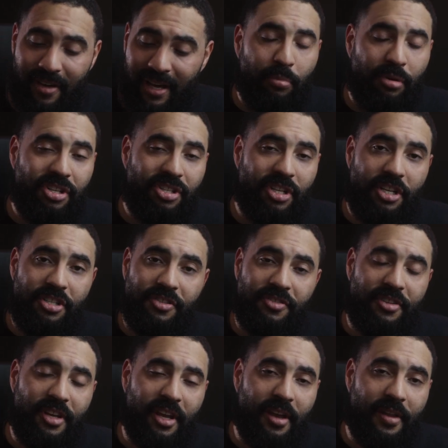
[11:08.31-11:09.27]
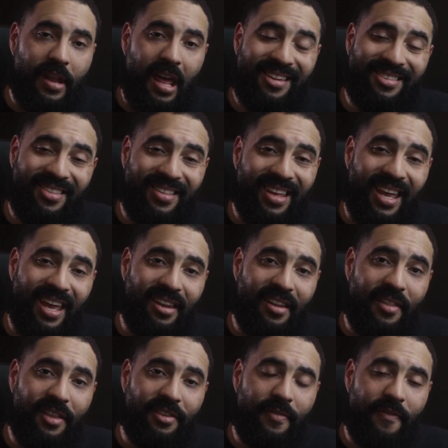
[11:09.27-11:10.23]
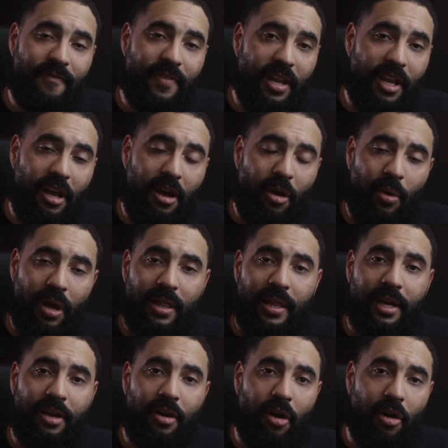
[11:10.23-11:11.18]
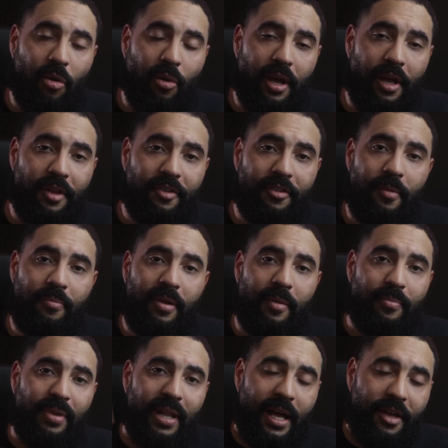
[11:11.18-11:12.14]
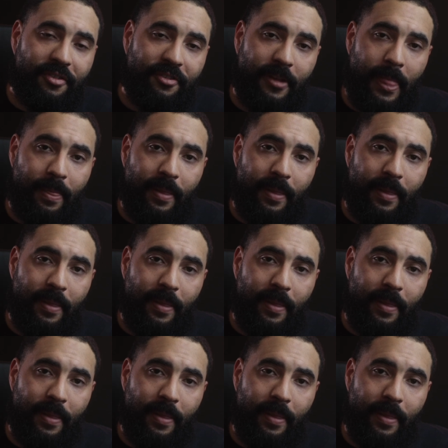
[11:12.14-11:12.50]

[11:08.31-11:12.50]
Appreciate you sticking to the end of this video. Like always, be blessed.